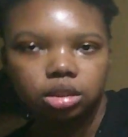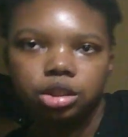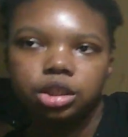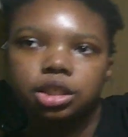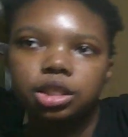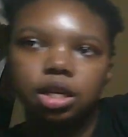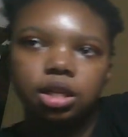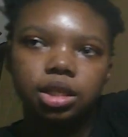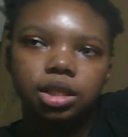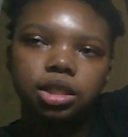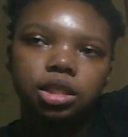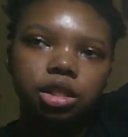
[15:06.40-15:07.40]
just a
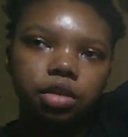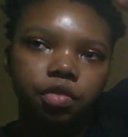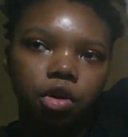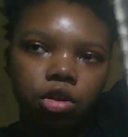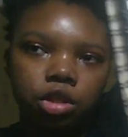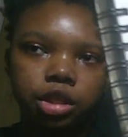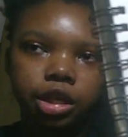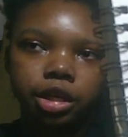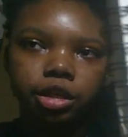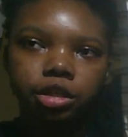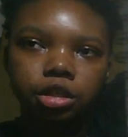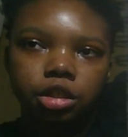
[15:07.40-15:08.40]
list of all the
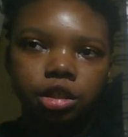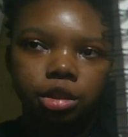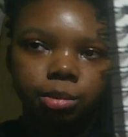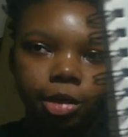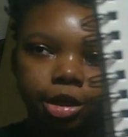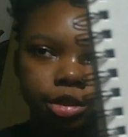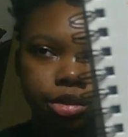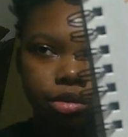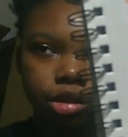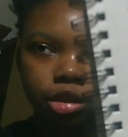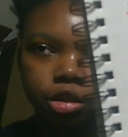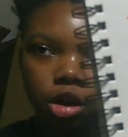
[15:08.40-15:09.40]
characters in my
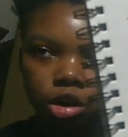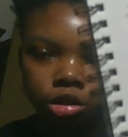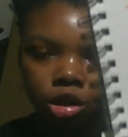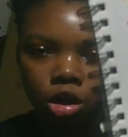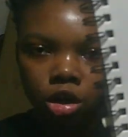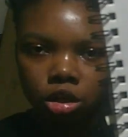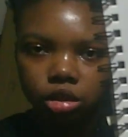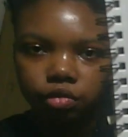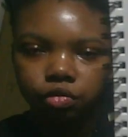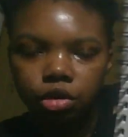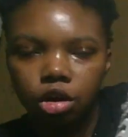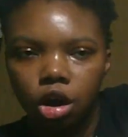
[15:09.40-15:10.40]
story called
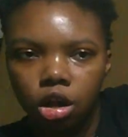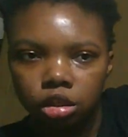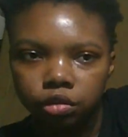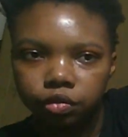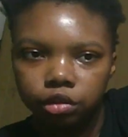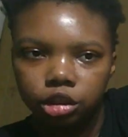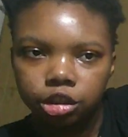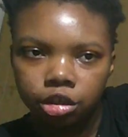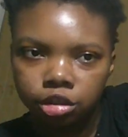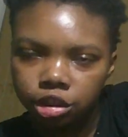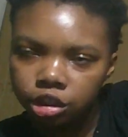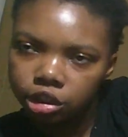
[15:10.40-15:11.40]
For All of
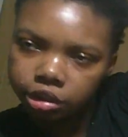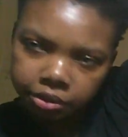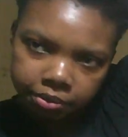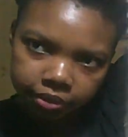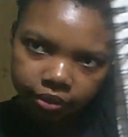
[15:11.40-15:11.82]
Eternity.